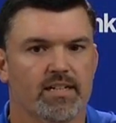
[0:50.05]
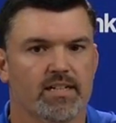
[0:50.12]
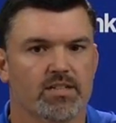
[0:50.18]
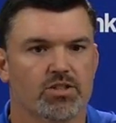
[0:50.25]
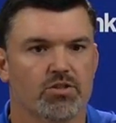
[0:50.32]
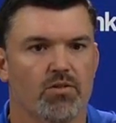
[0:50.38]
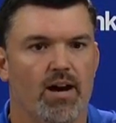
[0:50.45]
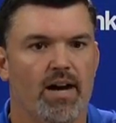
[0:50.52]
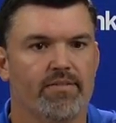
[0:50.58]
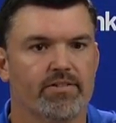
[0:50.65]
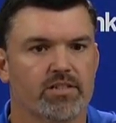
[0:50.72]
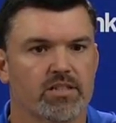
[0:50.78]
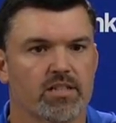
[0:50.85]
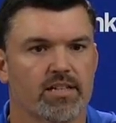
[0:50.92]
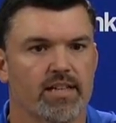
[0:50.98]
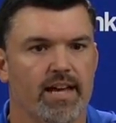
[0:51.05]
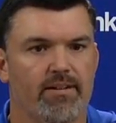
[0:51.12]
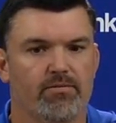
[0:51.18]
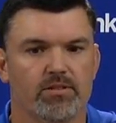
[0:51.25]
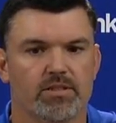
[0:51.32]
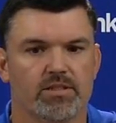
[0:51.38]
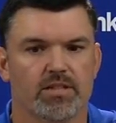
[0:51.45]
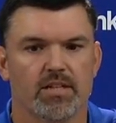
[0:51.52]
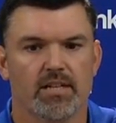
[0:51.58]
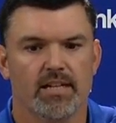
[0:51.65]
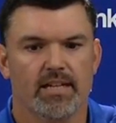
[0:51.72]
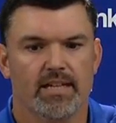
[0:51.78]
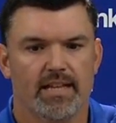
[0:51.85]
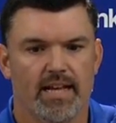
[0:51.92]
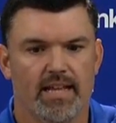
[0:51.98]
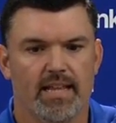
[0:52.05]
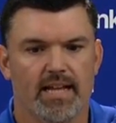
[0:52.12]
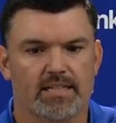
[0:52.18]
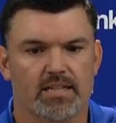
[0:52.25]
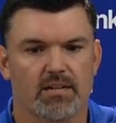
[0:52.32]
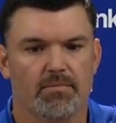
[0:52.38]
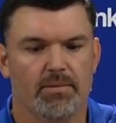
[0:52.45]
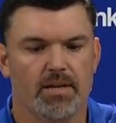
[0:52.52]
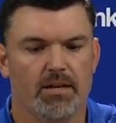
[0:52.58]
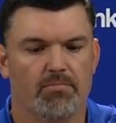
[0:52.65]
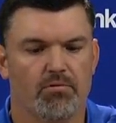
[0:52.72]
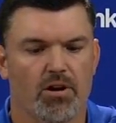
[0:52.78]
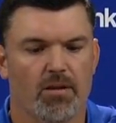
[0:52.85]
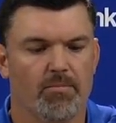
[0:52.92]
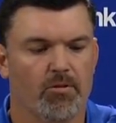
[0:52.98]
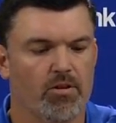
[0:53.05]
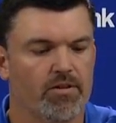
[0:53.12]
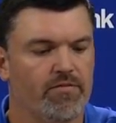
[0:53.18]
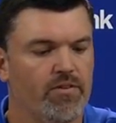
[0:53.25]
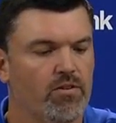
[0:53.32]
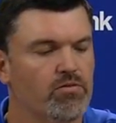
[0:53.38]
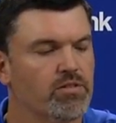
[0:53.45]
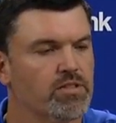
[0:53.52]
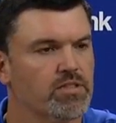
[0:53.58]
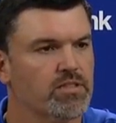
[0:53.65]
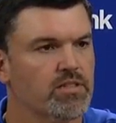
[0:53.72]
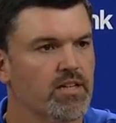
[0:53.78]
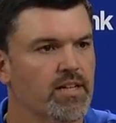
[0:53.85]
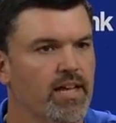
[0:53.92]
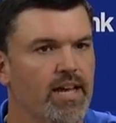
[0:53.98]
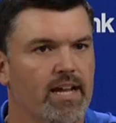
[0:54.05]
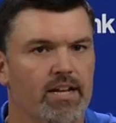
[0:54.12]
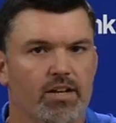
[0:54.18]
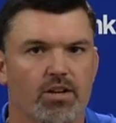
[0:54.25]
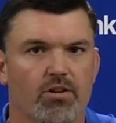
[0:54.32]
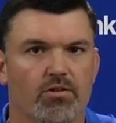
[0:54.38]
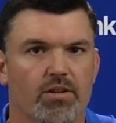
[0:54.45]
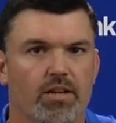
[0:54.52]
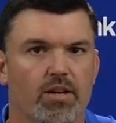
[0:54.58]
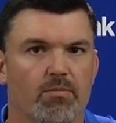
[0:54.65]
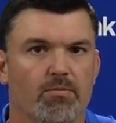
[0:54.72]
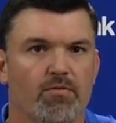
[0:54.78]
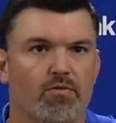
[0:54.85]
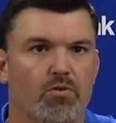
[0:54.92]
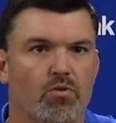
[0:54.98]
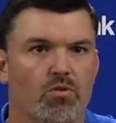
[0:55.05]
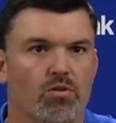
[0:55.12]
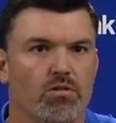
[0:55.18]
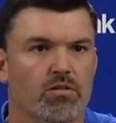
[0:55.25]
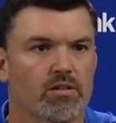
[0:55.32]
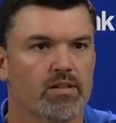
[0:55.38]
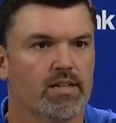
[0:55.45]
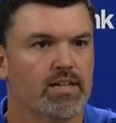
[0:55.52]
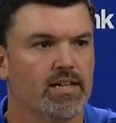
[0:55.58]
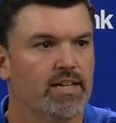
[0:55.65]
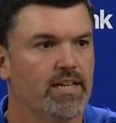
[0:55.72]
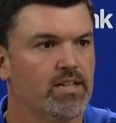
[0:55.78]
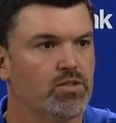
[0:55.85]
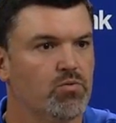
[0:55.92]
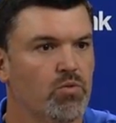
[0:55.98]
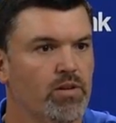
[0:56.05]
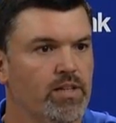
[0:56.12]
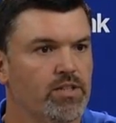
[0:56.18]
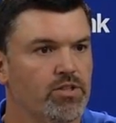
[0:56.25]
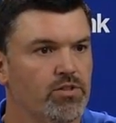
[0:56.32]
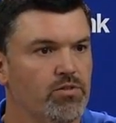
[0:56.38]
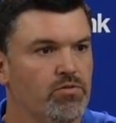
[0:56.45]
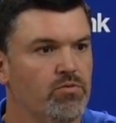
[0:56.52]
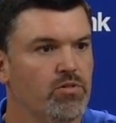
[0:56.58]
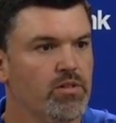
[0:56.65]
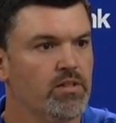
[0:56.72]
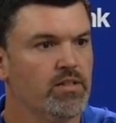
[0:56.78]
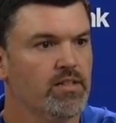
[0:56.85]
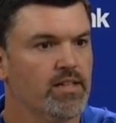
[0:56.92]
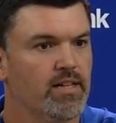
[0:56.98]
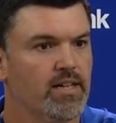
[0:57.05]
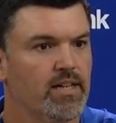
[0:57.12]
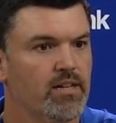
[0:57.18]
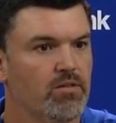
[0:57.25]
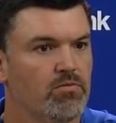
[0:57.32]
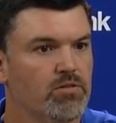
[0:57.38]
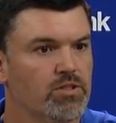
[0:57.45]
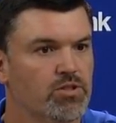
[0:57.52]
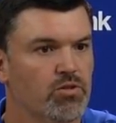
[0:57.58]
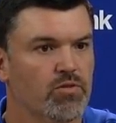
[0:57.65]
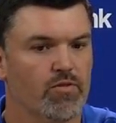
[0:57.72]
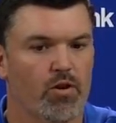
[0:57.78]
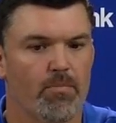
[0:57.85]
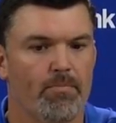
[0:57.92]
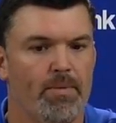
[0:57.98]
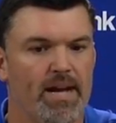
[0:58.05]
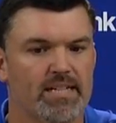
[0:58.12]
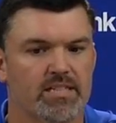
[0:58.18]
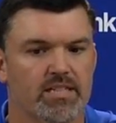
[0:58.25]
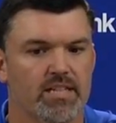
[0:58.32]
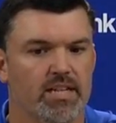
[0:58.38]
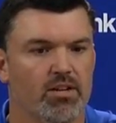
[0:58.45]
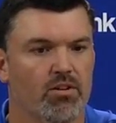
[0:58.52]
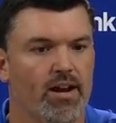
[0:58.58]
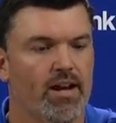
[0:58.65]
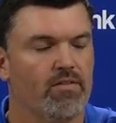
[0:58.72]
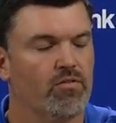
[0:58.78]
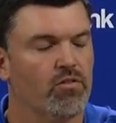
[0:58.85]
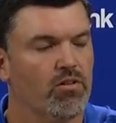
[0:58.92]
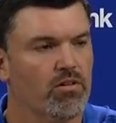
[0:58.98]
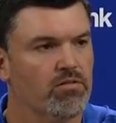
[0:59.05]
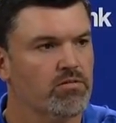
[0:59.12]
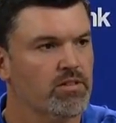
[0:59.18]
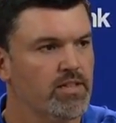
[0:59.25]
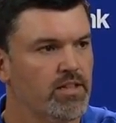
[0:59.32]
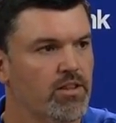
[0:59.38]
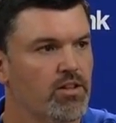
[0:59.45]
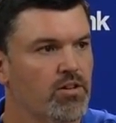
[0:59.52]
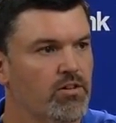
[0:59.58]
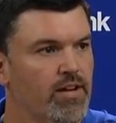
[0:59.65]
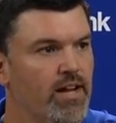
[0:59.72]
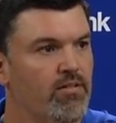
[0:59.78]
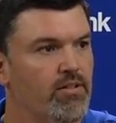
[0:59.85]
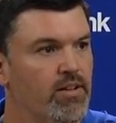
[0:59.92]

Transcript: So obviously that's going to be a primary focus again. The year before in 22 was sort of our best year ever in third down